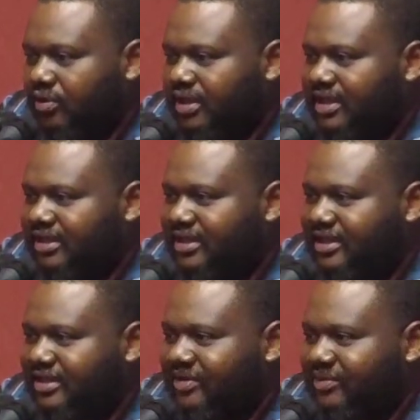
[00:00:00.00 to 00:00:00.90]

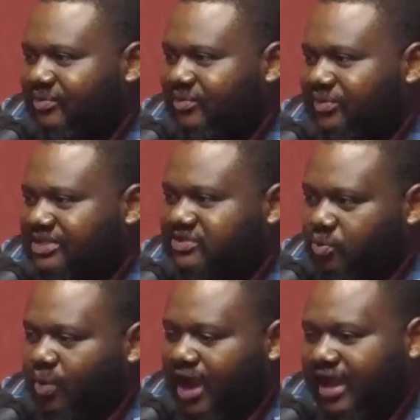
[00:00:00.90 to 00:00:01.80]
that the reason
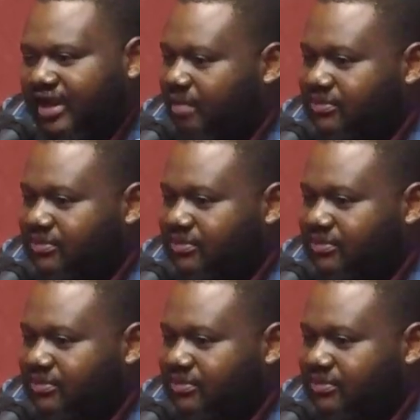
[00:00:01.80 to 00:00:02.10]
why, and I'm